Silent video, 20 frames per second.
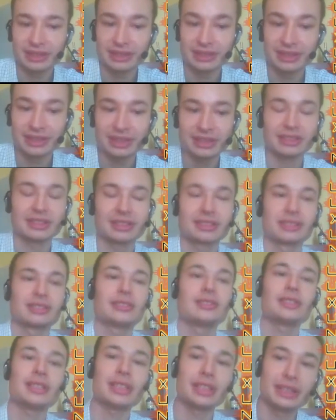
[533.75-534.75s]
That's
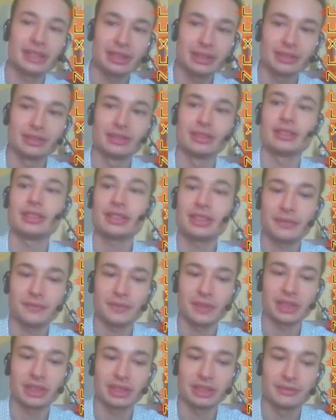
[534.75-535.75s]
totally not
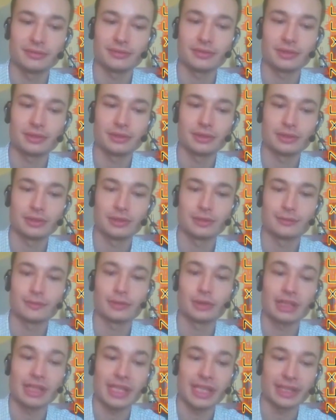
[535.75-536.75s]
effective
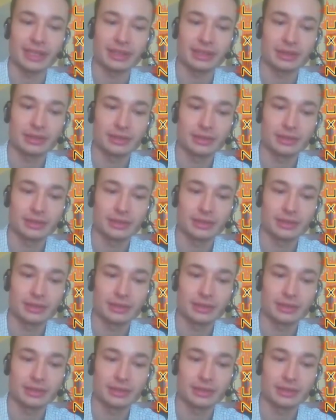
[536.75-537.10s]
for light.